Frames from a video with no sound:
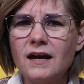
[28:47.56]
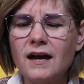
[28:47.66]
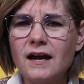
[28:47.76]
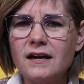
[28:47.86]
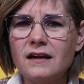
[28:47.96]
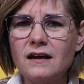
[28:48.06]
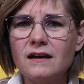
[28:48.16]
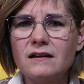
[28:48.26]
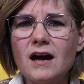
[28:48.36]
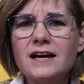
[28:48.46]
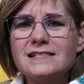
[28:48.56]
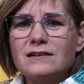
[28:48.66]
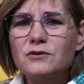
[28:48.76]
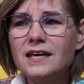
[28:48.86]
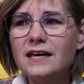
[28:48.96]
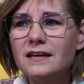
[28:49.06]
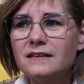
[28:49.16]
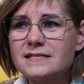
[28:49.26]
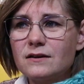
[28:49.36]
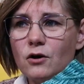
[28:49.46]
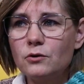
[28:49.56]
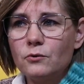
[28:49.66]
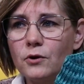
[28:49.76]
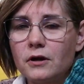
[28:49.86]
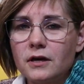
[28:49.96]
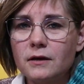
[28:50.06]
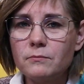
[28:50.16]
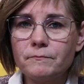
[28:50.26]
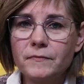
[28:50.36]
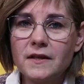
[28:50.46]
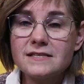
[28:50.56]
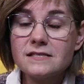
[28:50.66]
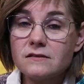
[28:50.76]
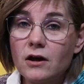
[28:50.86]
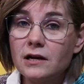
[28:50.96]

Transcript: nice looking, this color work. It's not a